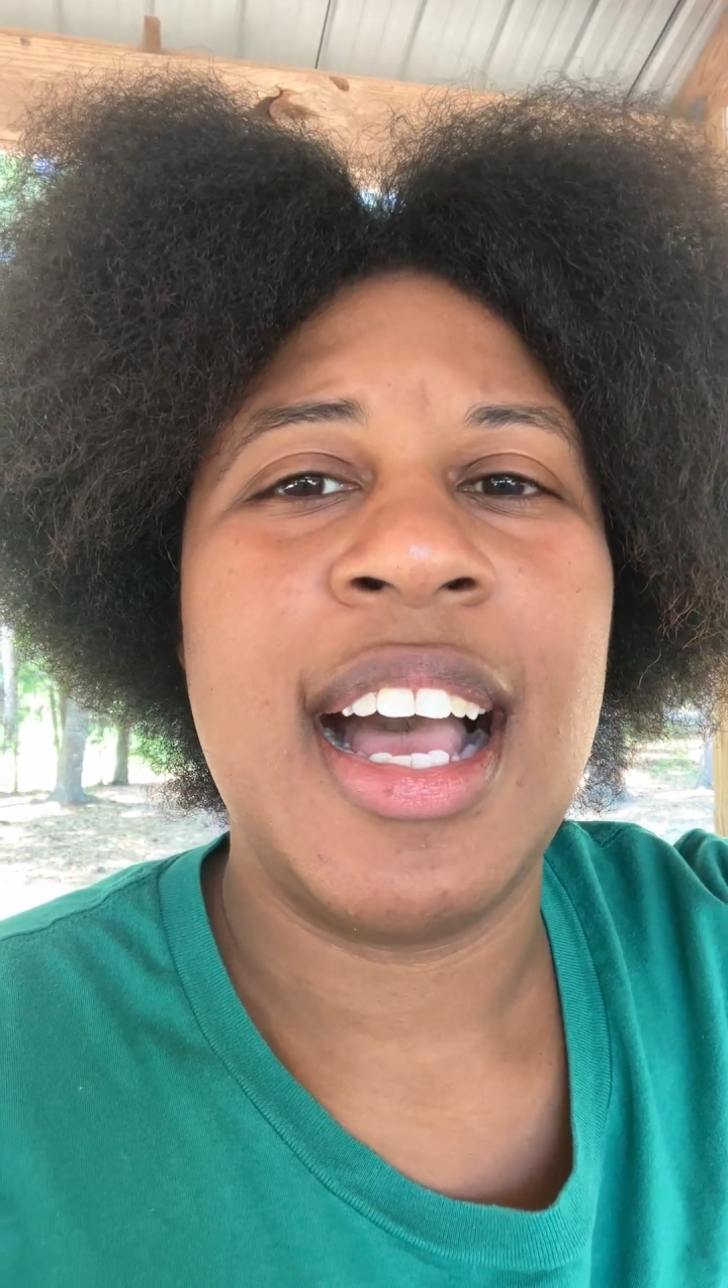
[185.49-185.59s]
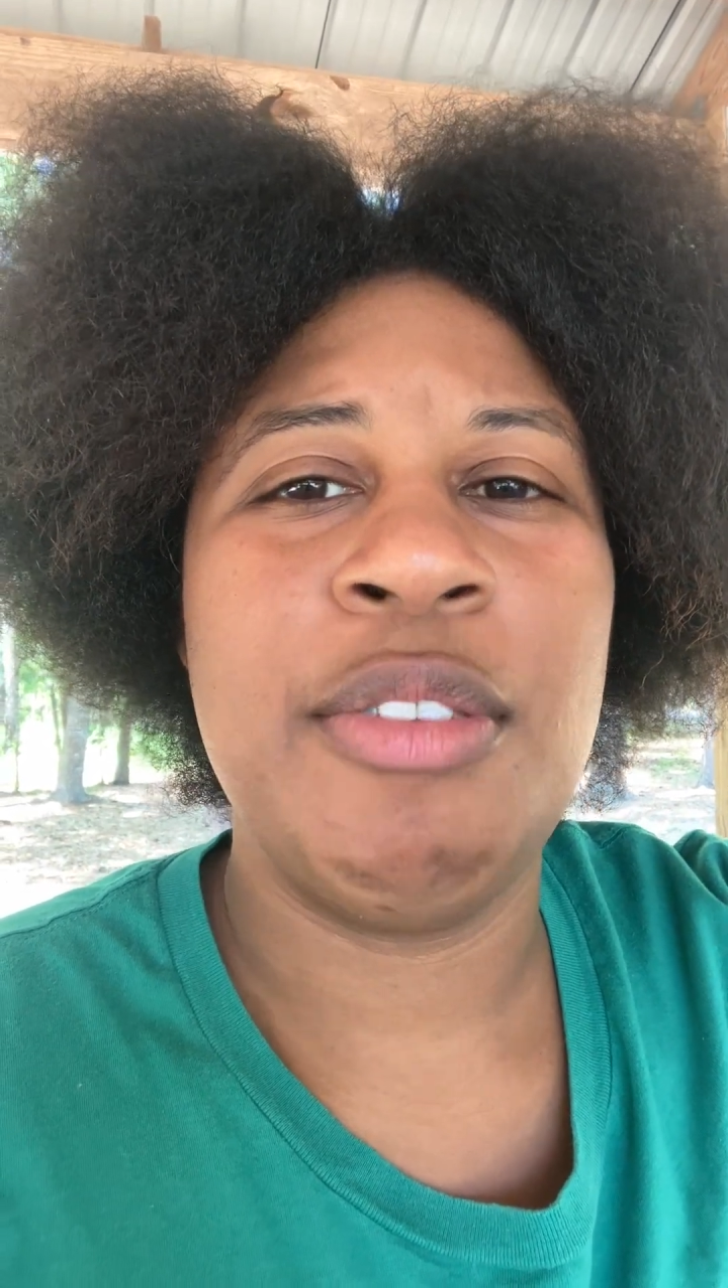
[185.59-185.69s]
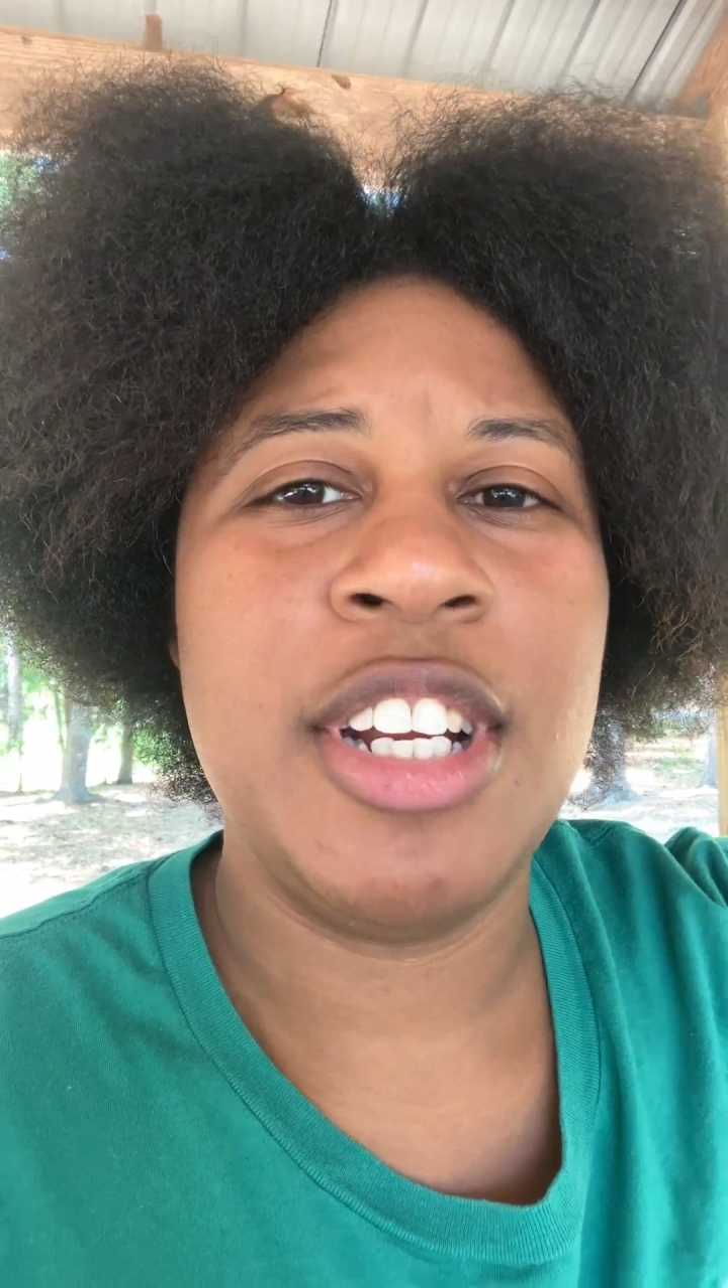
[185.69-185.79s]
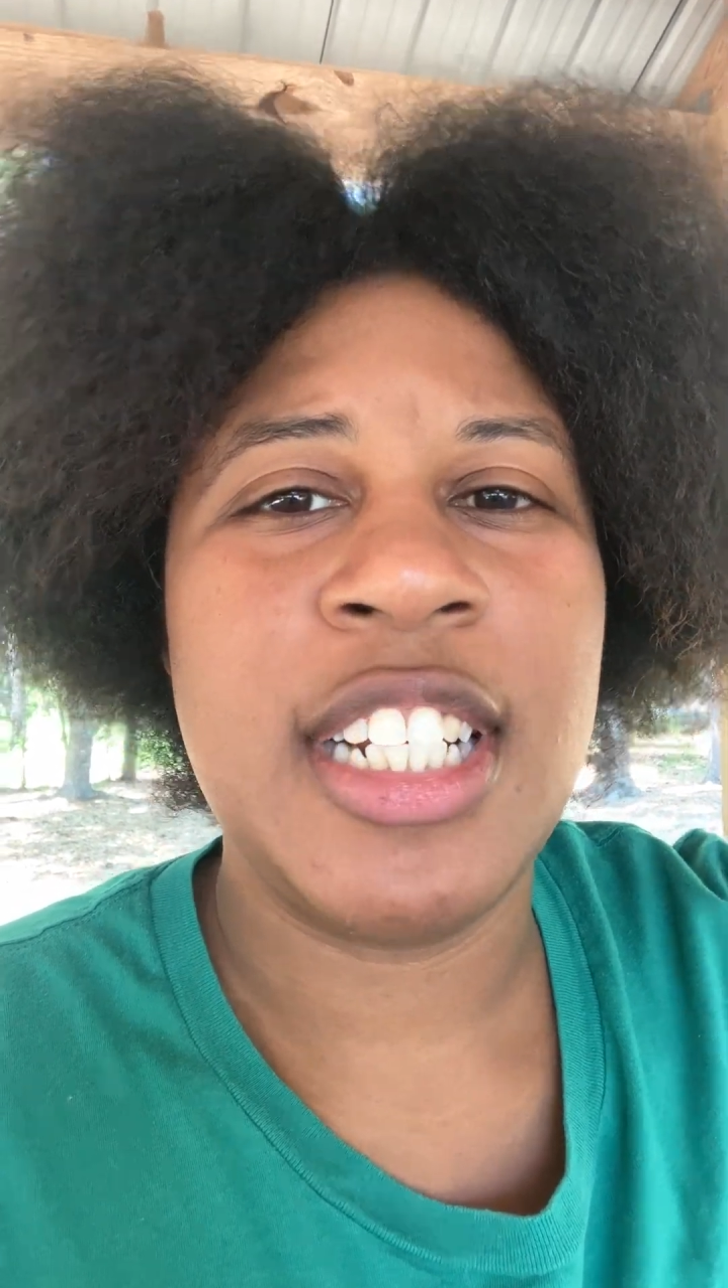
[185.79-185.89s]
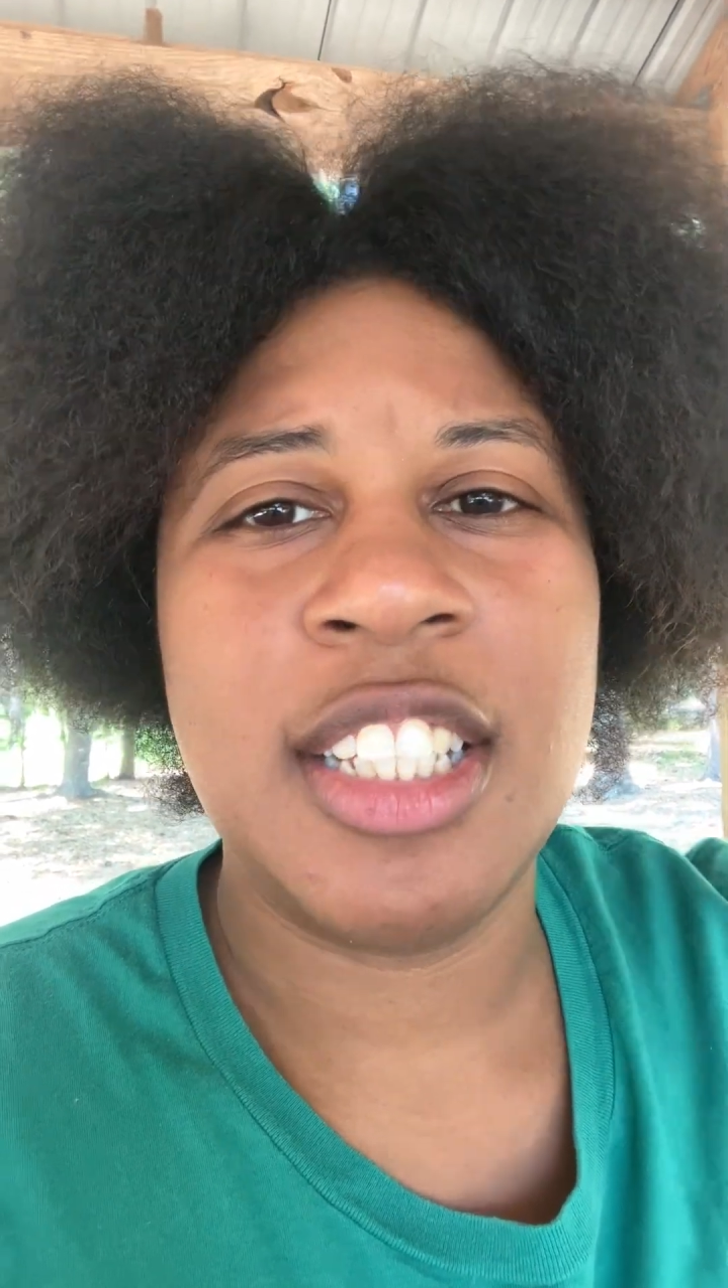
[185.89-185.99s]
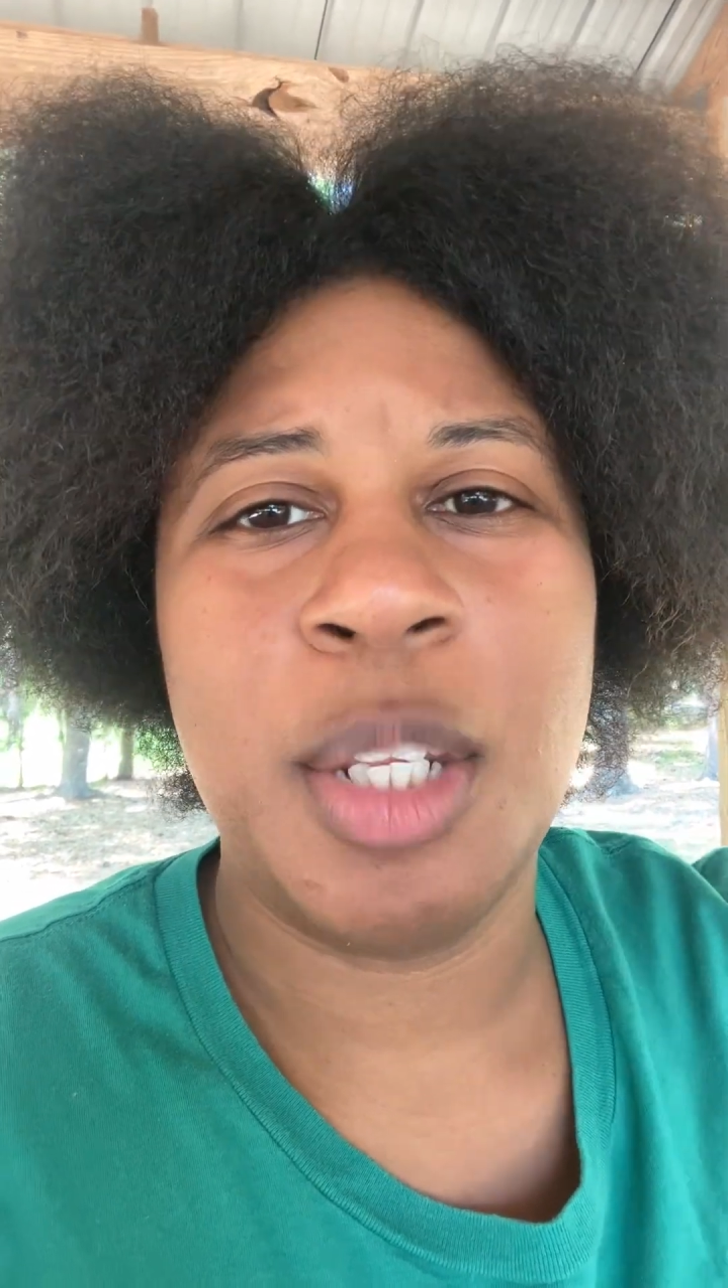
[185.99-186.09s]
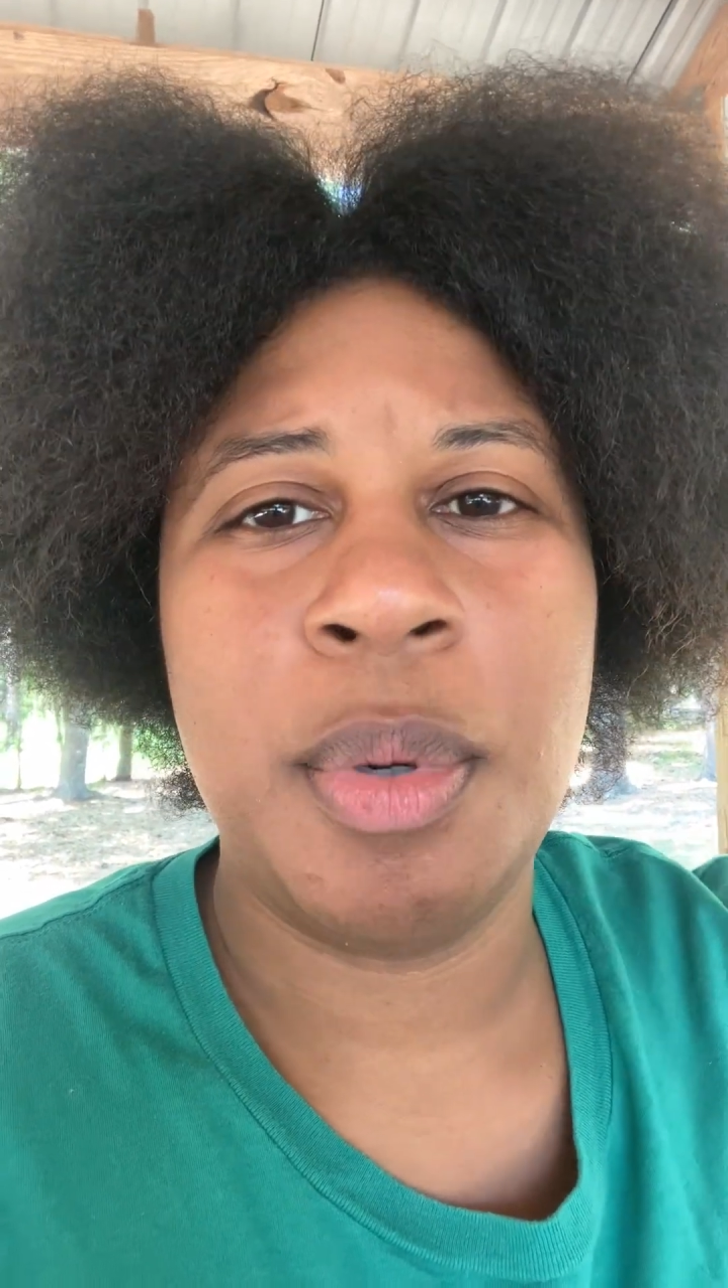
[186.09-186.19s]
I reach out to the